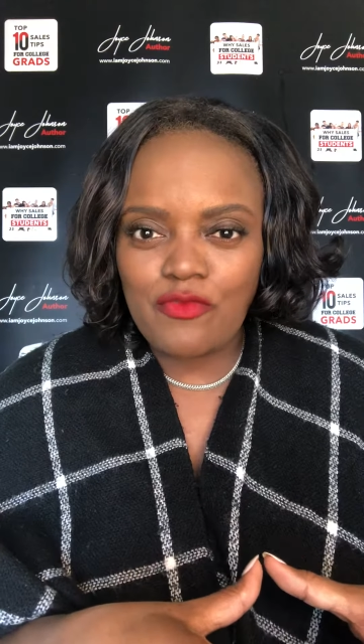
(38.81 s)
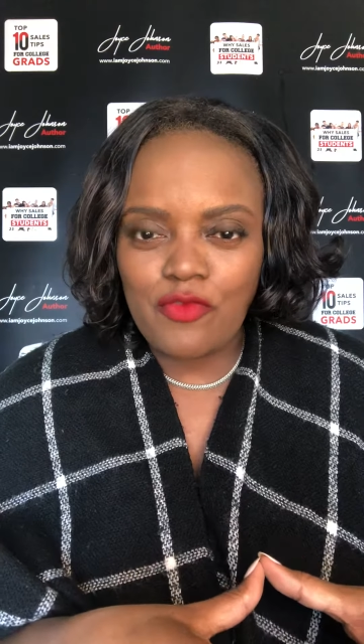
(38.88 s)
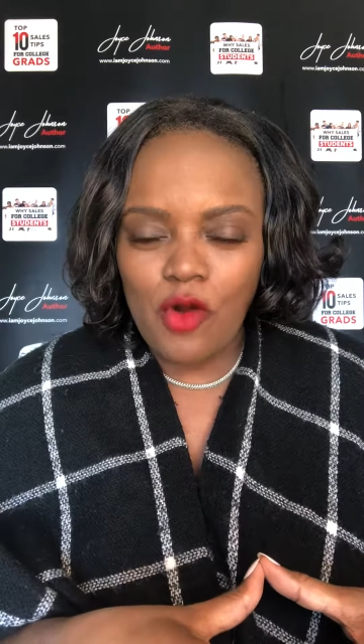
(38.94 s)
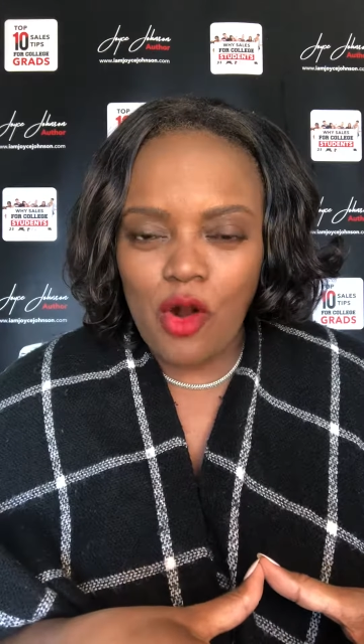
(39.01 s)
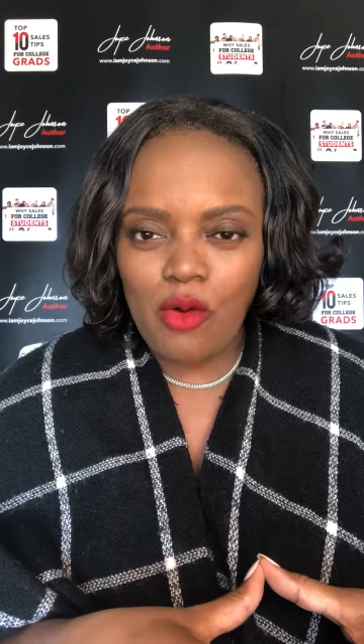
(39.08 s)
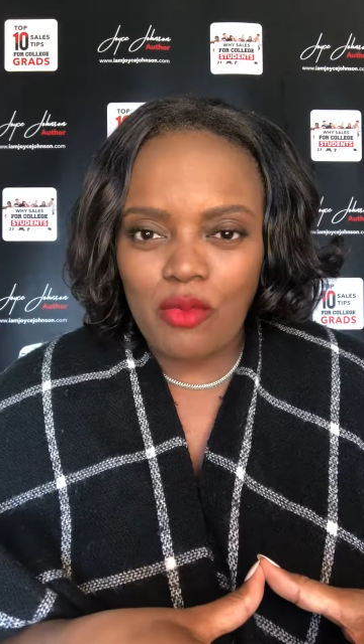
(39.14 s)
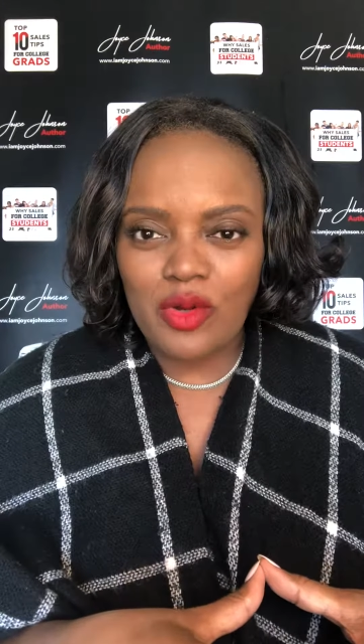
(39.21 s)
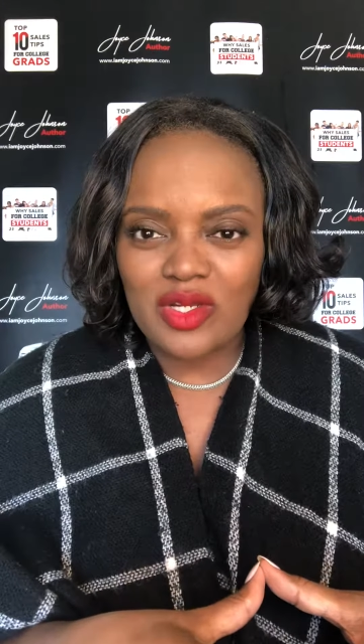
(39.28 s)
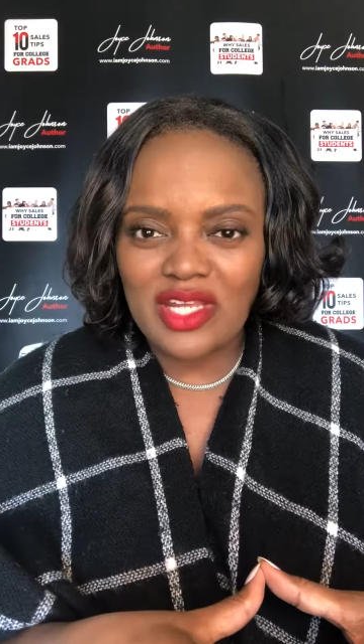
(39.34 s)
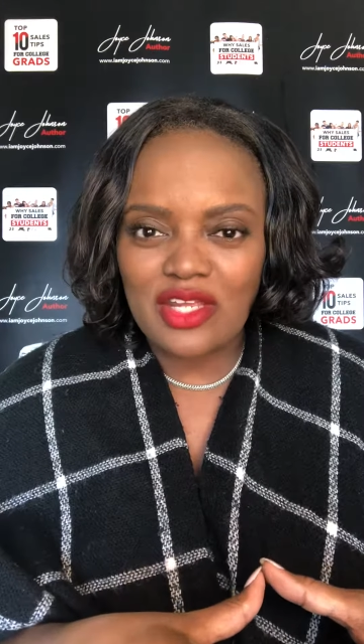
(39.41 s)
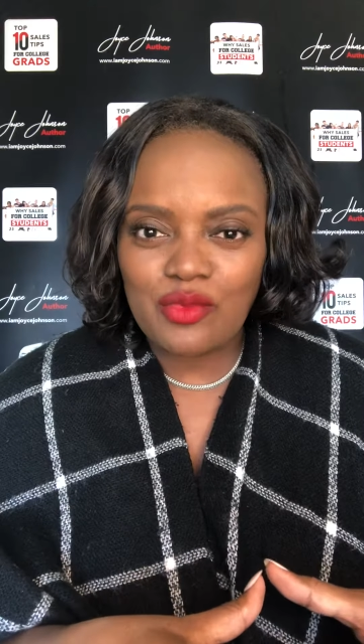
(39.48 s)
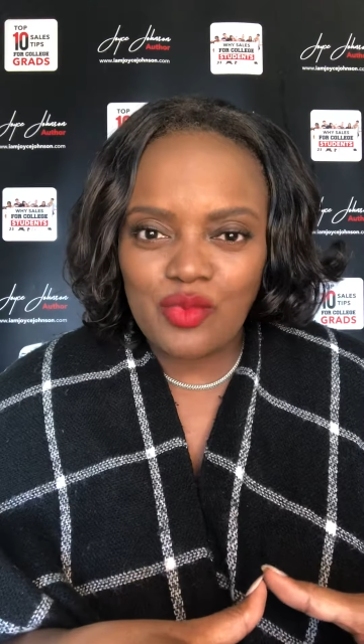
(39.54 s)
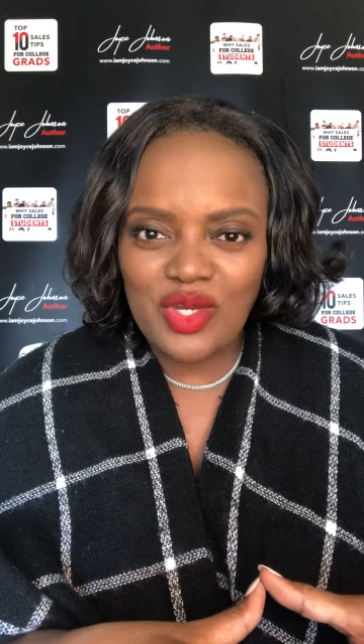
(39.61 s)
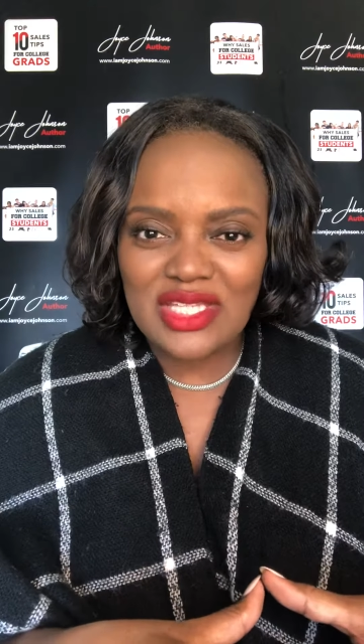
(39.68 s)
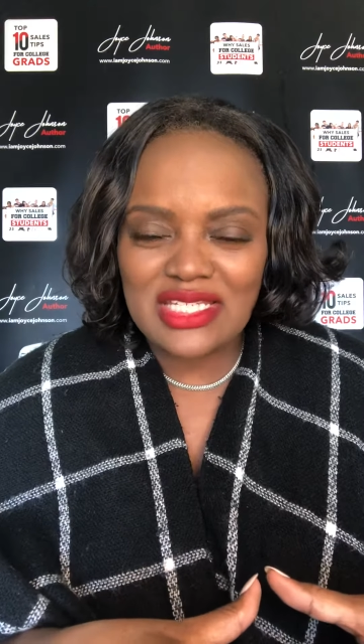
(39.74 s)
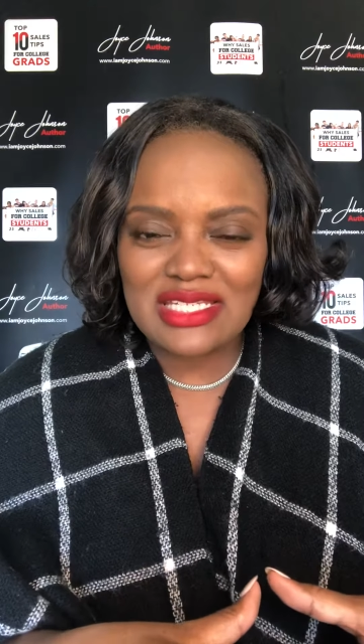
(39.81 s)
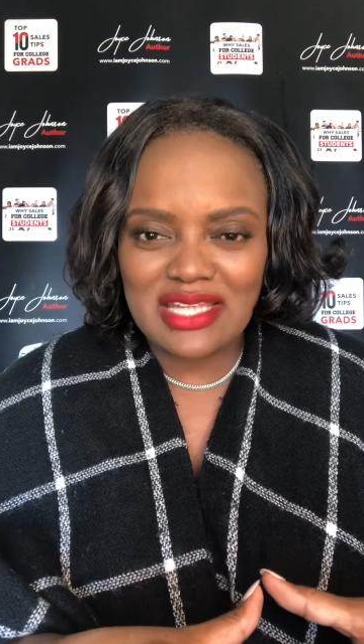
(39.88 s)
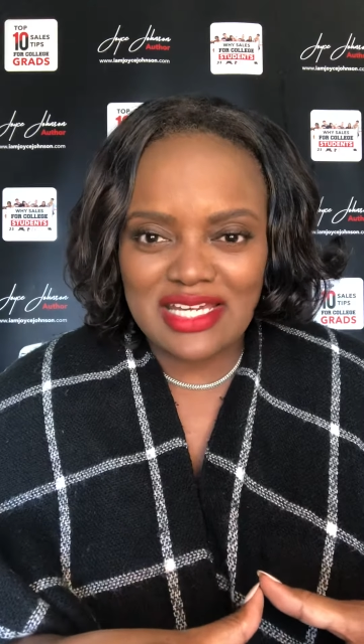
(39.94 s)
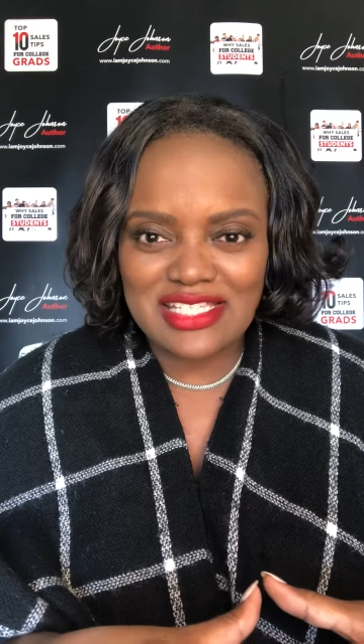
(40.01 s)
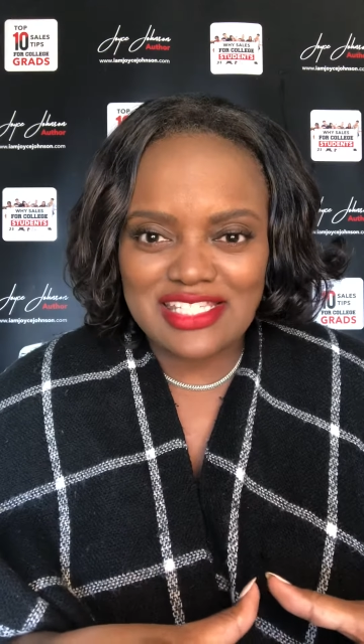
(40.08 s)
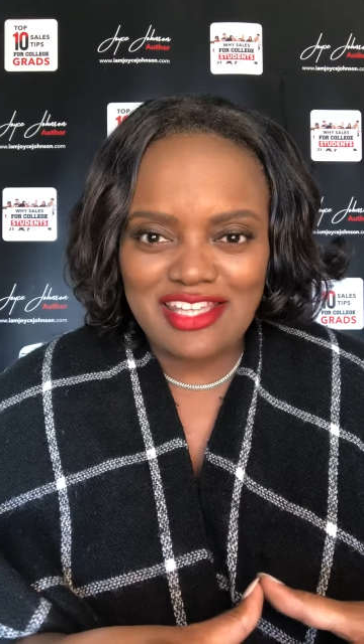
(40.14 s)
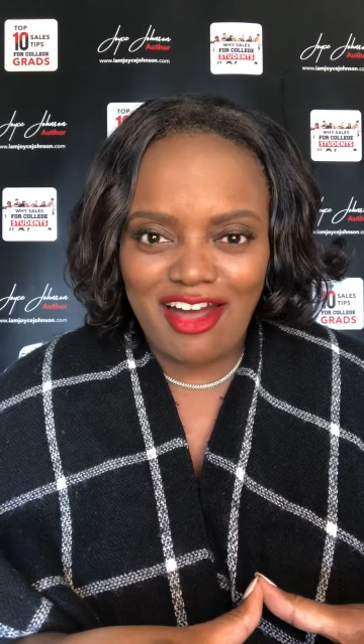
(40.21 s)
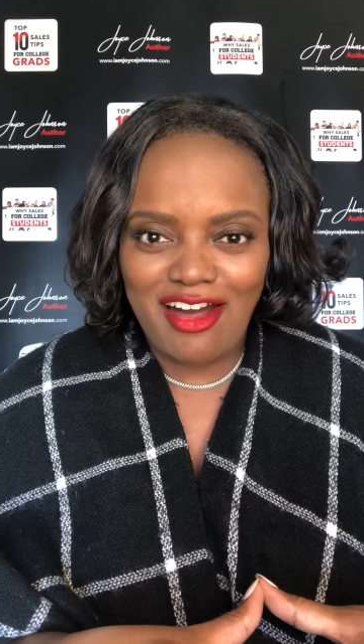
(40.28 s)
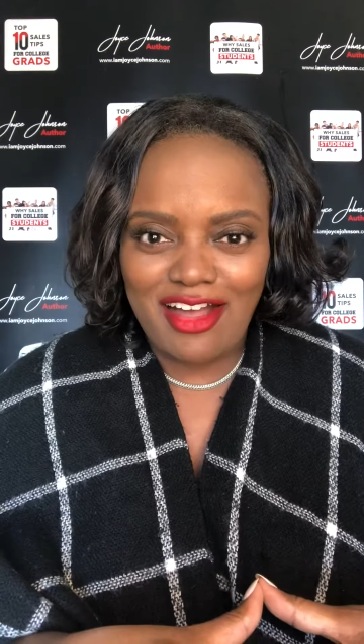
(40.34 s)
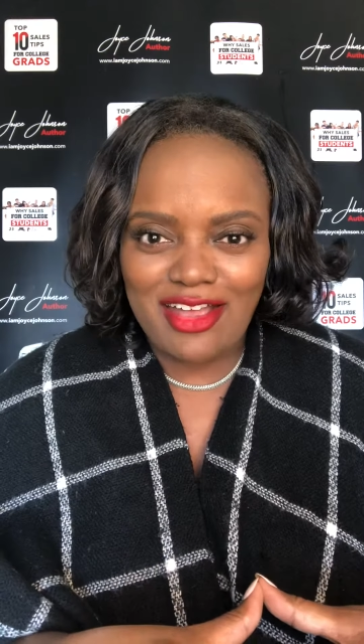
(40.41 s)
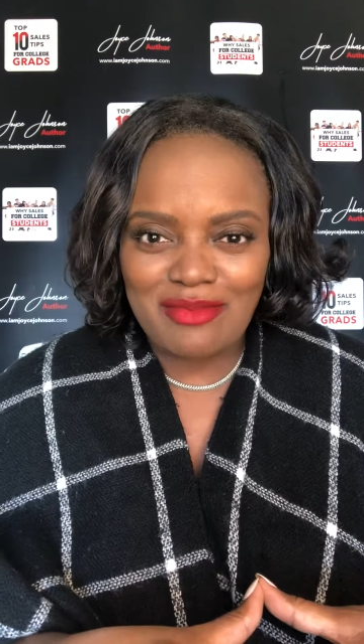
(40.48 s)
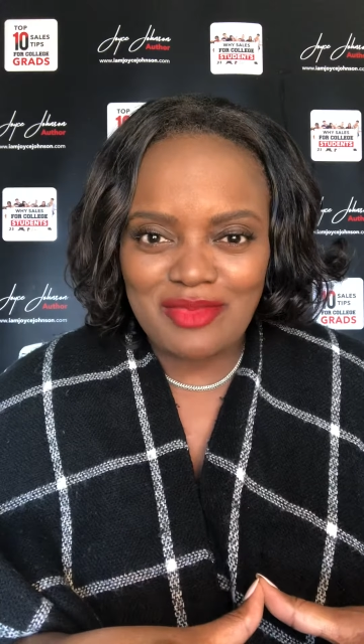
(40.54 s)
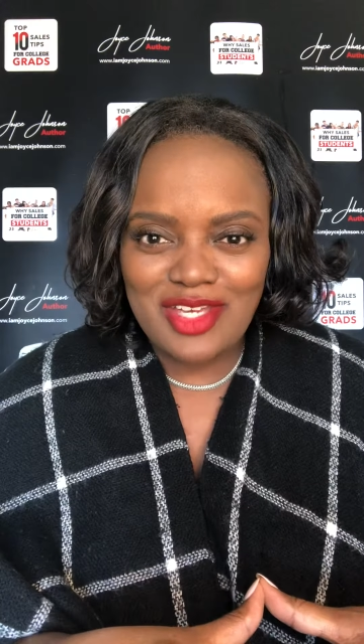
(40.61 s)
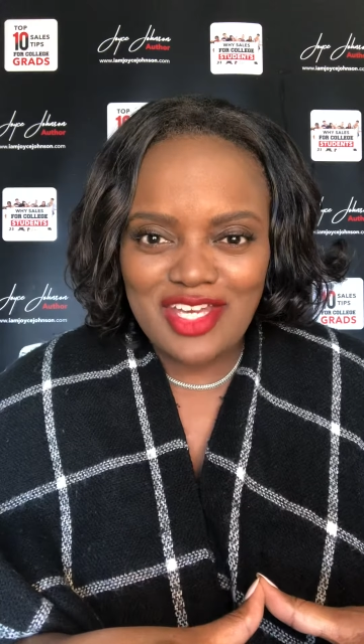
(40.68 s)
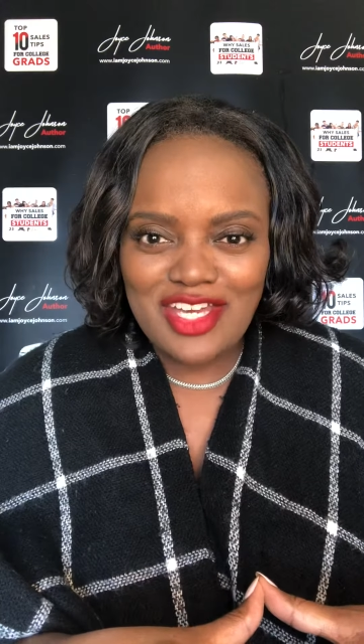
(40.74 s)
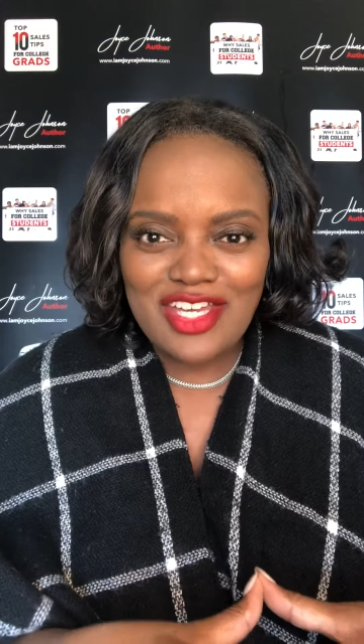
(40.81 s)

forward and win the next time.